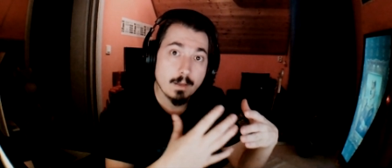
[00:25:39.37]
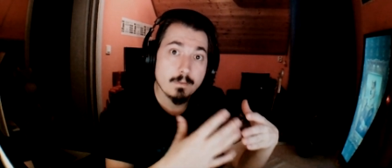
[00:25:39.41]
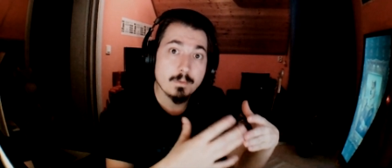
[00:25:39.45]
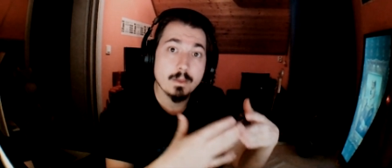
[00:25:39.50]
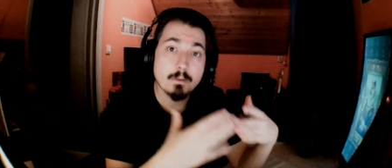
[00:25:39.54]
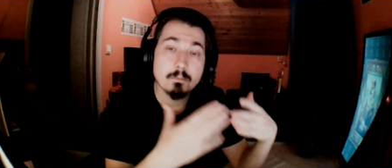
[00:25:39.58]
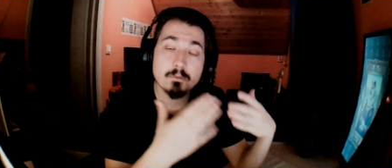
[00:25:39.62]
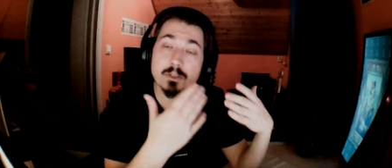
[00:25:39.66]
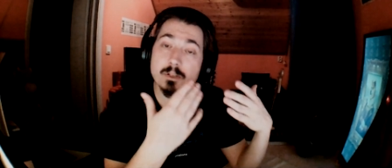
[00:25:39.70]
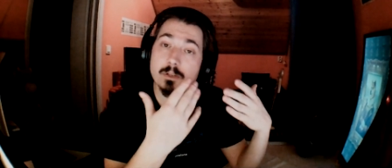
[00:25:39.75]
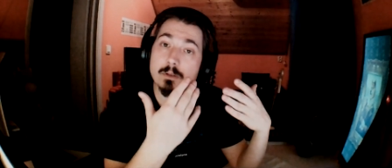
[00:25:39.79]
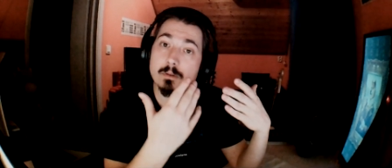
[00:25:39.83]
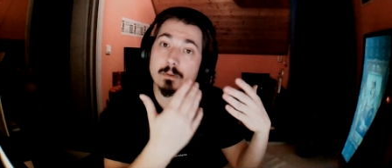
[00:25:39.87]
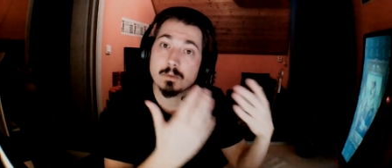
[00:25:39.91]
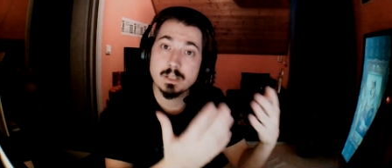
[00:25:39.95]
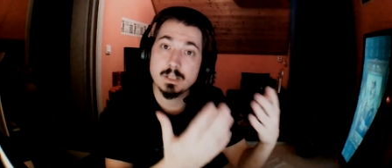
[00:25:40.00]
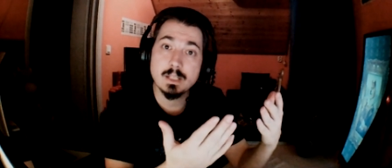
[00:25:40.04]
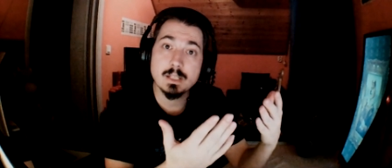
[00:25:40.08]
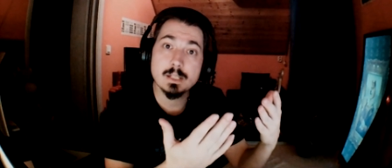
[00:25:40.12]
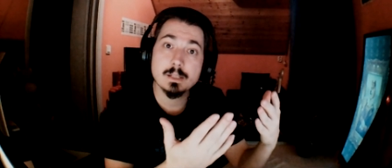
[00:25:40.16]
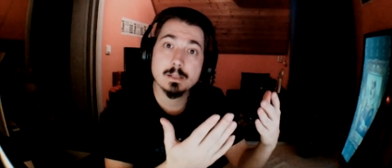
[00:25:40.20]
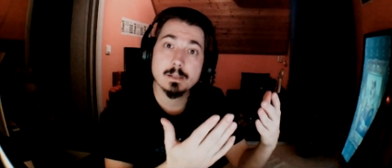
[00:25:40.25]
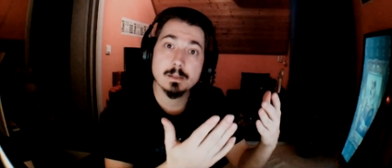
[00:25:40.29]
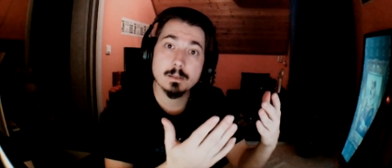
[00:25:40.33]
There is a
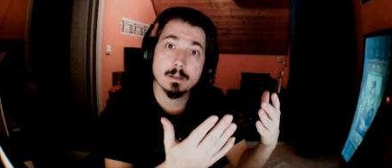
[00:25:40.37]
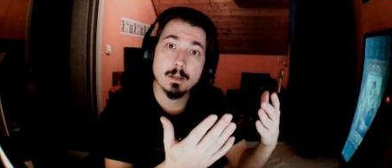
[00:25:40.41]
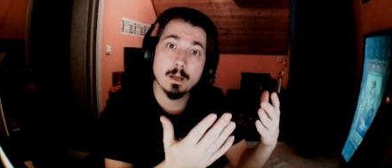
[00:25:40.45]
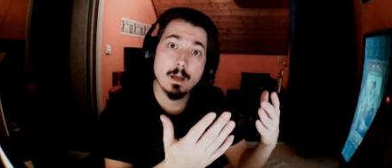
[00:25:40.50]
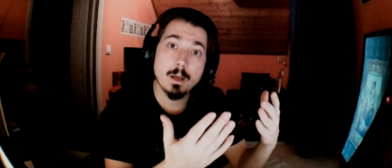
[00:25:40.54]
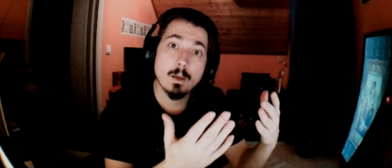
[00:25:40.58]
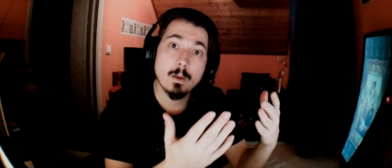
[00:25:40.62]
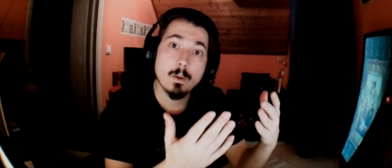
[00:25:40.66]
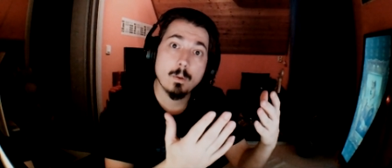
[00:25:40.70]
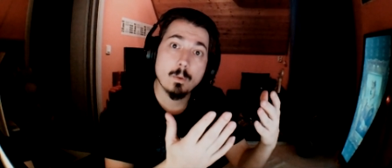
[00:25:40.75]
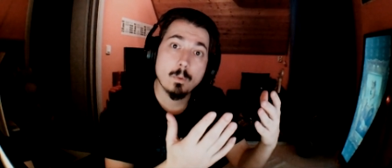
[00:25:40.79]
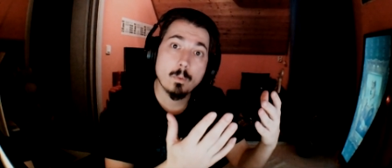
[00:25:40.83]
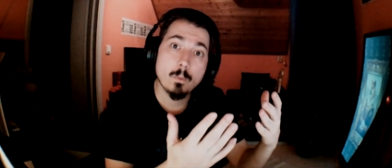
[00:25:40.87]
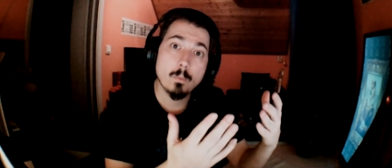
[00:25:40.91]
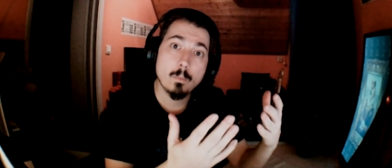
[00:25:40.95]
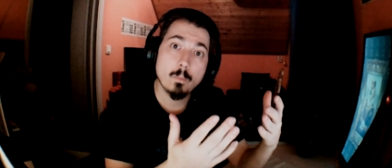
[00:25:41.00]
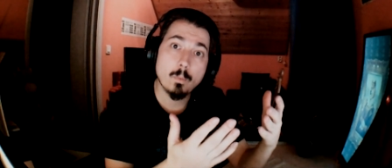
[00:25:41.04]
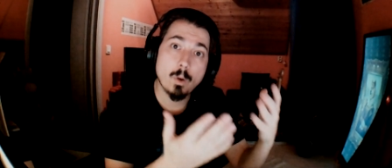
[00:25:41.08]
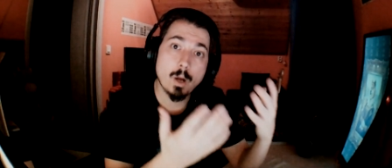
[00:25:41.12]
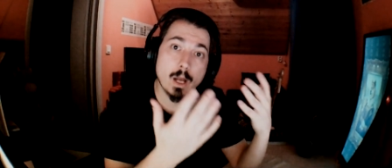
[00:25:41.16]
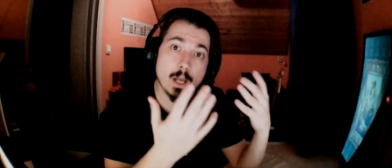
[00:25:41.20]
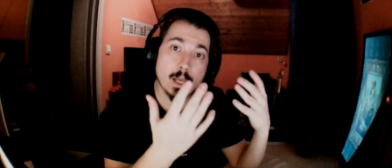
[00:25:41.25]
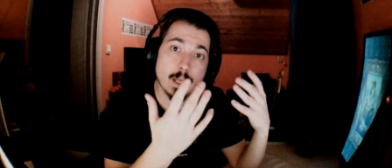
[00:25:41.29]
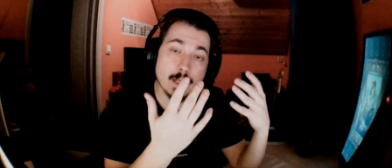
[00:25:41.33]
reason
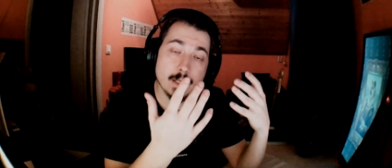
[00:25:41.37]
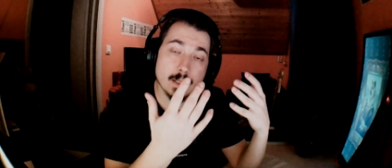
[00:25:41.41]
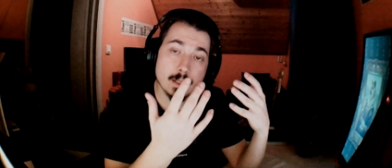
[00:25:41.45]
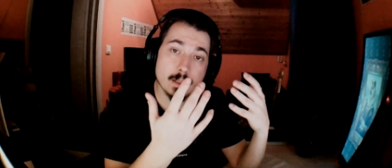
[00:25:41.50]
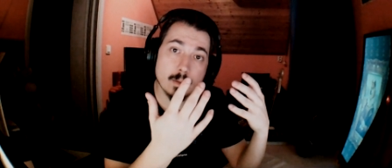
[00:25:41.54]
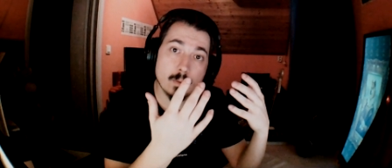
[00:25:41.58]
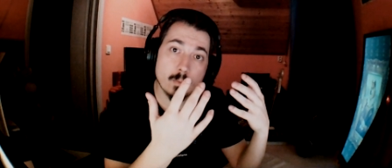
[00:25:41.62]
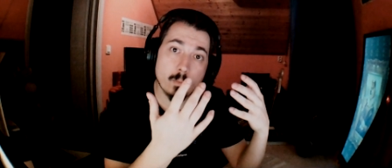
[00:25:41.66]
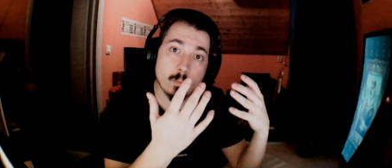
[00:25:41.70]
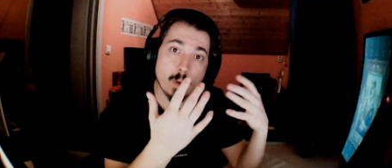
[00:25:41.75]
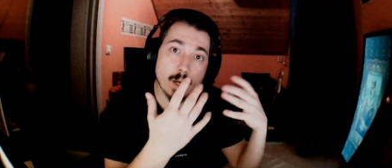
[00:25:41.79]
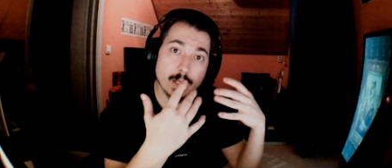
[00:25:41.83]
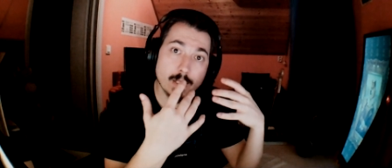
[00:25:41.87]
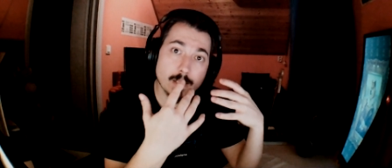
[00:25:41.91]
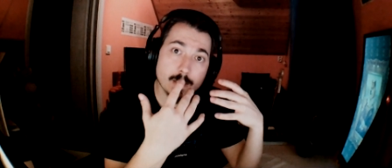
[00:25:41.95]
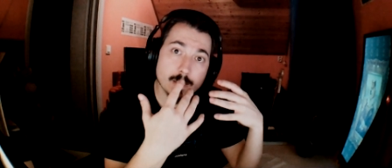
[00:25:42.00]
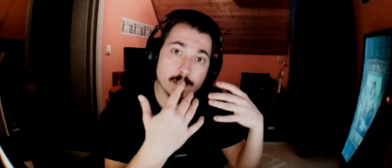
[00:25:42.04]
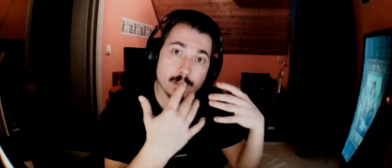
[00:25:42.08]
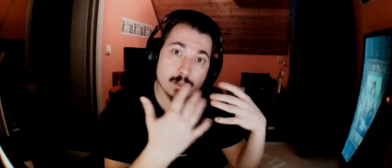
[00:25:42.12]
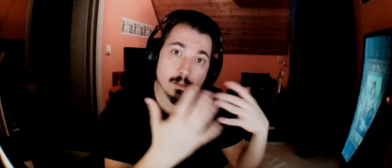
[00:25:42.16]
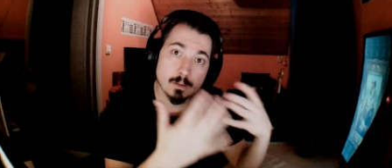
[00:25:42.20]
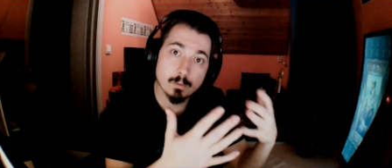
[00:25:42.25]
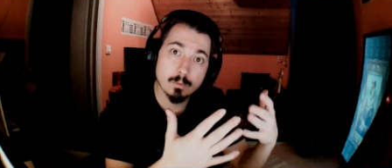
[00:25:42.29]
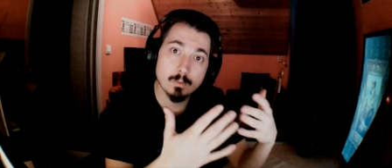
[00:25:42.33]
why
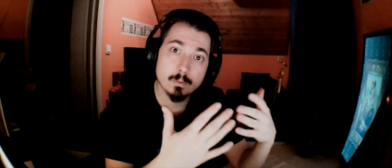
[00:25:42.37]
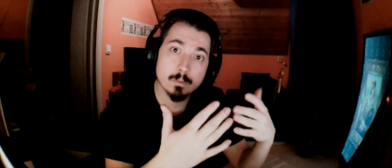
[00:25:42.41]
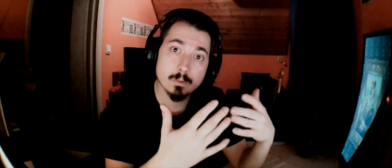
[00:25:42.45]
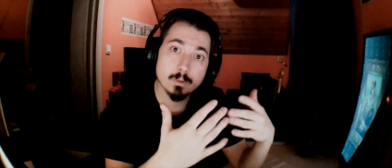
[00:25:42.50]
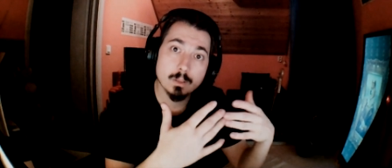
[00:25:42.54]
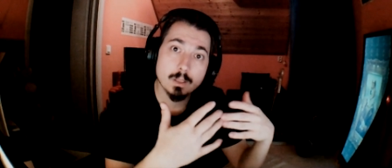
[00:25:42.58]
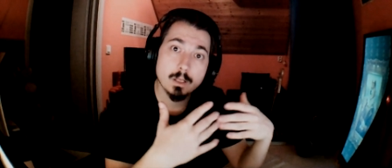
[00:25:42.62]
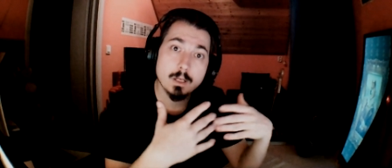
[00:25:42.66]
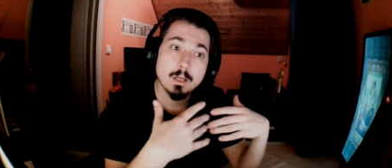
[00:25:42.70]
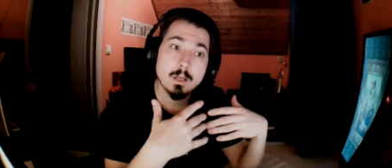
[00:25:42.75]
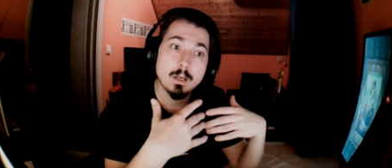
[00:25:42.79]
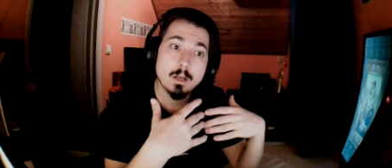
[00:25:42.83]
this whole